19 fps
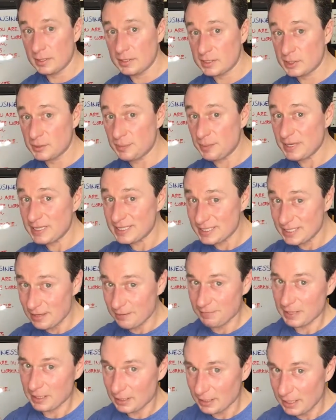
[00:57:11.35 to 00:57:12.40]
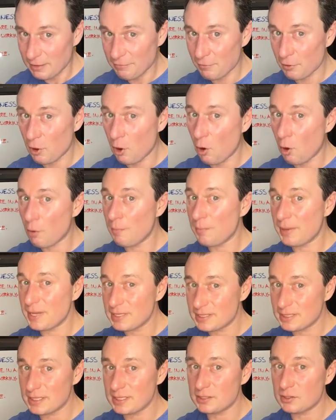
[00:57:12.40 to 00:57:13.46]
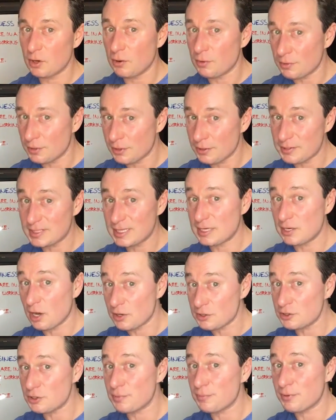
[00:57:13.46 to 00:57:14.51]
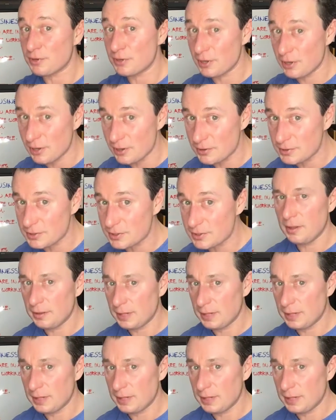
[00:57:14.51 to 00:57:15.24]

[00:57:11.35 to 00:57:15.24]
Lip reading: specifically for home business owners and entrepreneurs,